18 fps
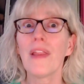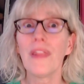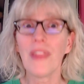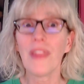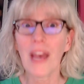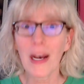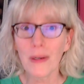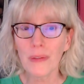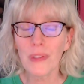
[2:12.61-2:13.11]

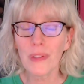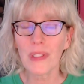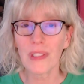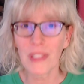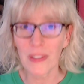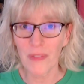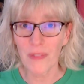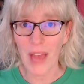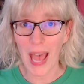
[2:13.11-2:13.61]

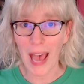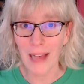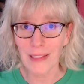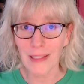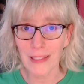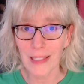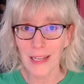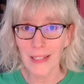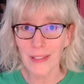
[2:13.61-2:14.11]
thousands of
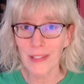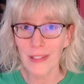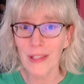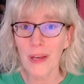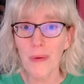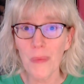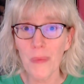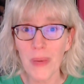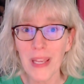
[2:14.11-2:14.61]
assets
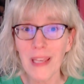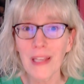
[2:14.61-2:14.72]
that we